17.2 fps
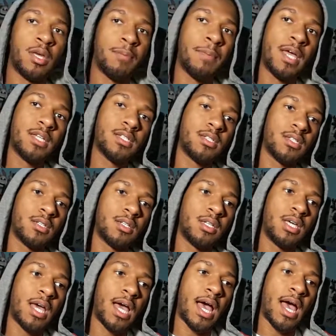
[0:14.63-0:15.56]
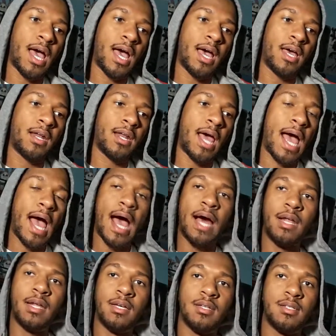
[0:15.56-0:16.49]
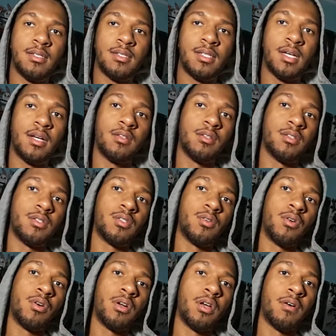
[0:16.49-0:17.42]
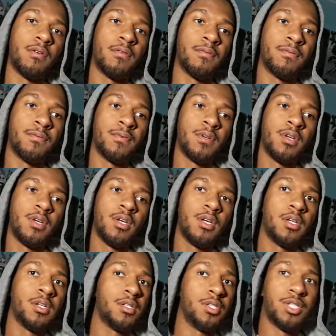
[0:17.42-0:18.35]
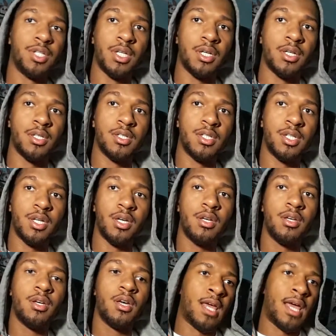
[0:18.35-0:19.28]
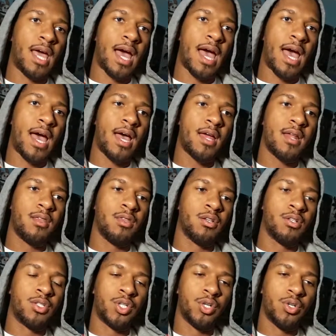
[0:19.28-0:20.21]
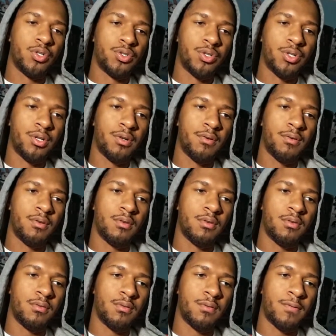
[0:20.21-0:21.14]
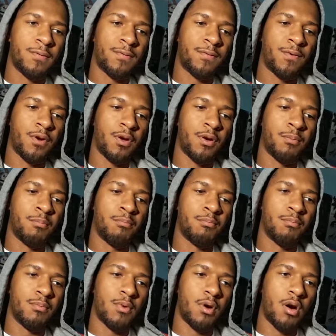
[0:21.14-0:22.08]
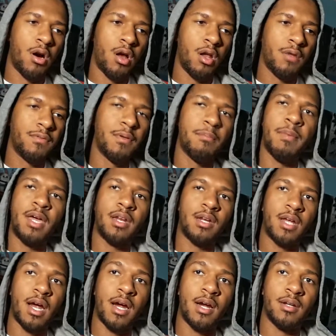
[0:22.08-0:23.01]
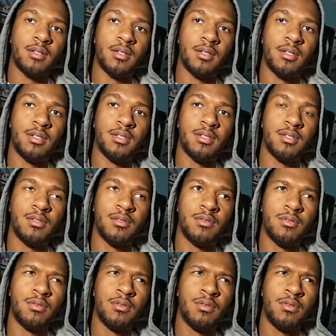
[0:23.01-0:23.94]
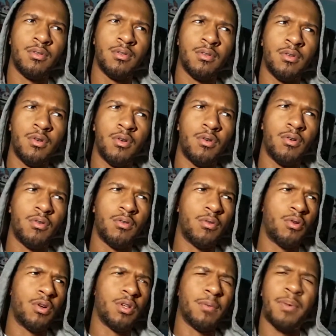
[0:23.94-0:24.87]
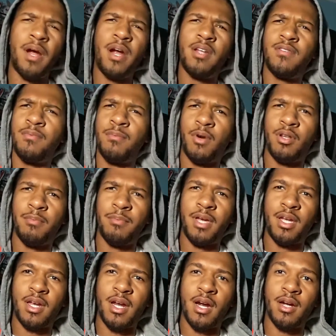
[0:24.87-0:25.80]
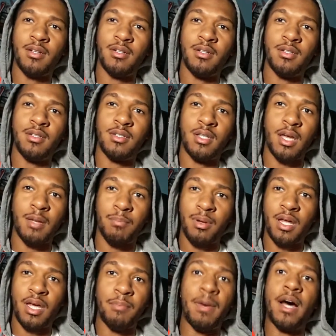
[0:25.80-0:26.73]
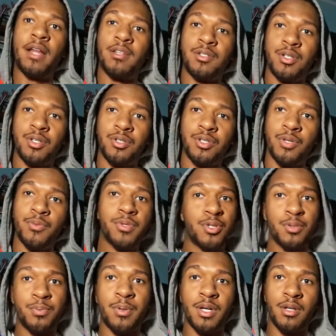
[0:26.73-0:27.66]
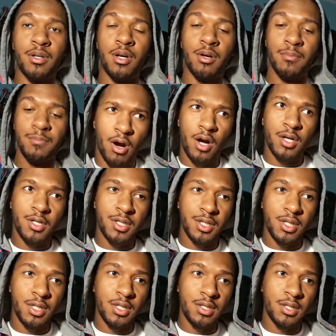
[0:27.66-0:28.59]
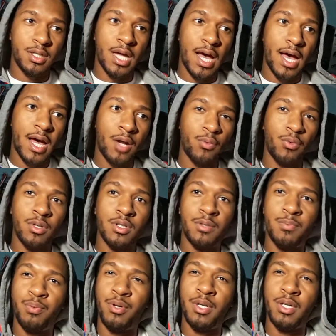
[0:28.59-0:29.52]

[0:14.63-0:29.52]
they basically had Alice tell the story of G&G. They had the children from all of the main characters, or the parents from all the main characters, get played by the children, which is pretty dope. Archie's dad was